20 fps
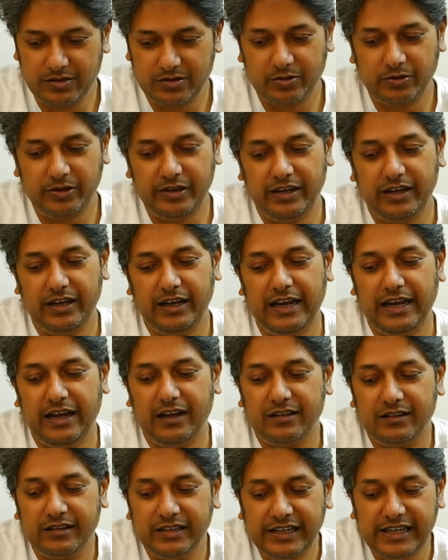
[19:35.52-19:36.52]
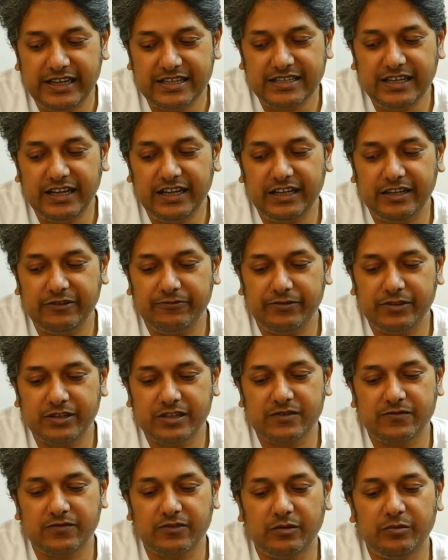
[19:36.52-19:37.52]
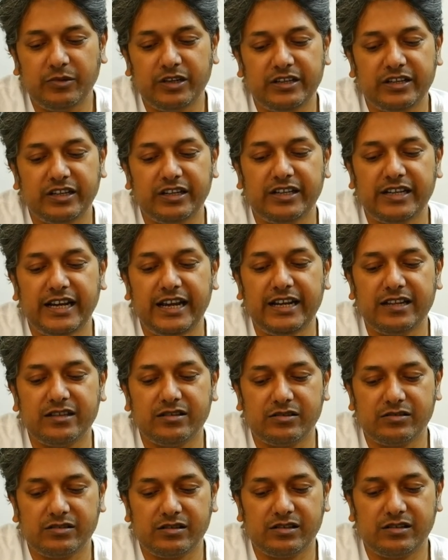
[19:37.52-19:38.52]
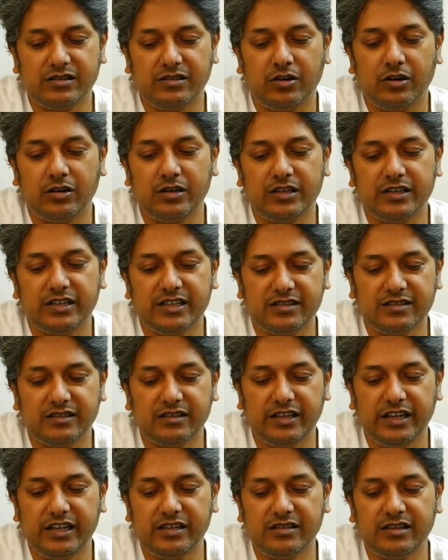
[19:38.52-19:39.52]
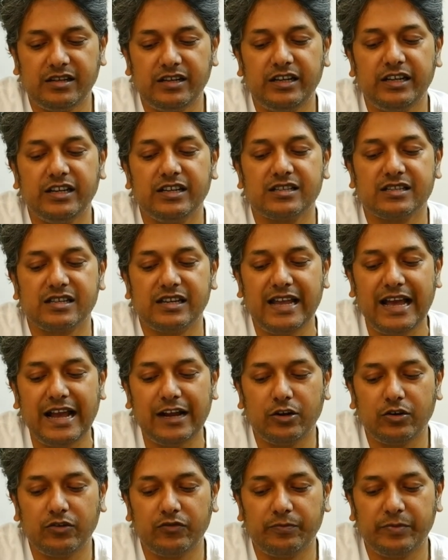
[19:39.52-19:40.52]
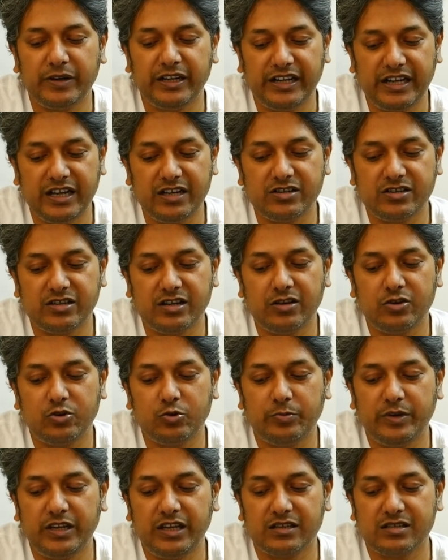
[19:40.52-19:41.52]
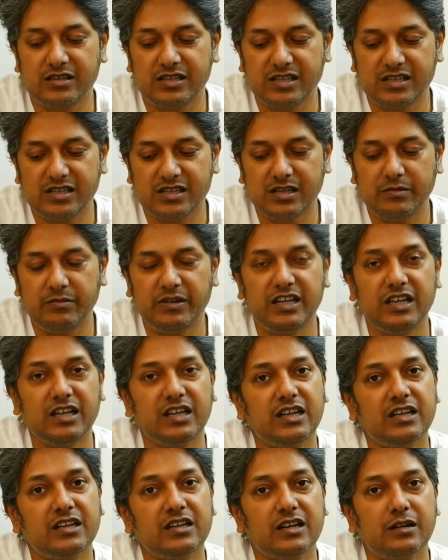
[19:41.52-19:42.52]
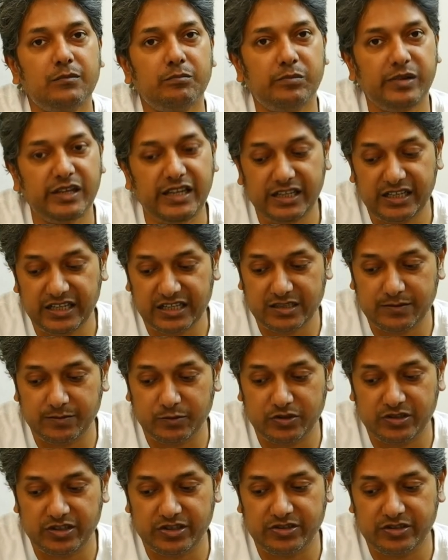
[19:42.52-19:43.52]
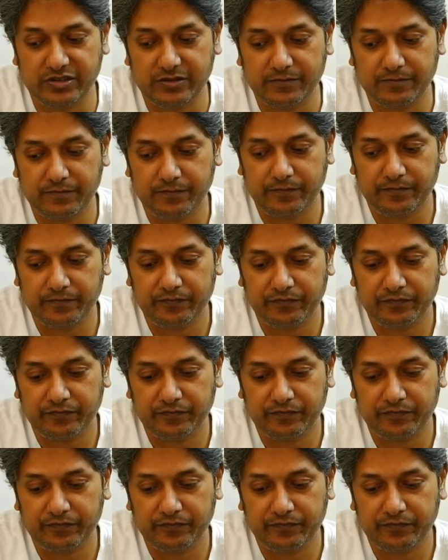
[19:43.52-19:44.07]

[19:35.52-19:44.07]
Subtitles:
So the essay differs from a treatise or a dissertation in its lack of pretension to be a systematic and complete exposition,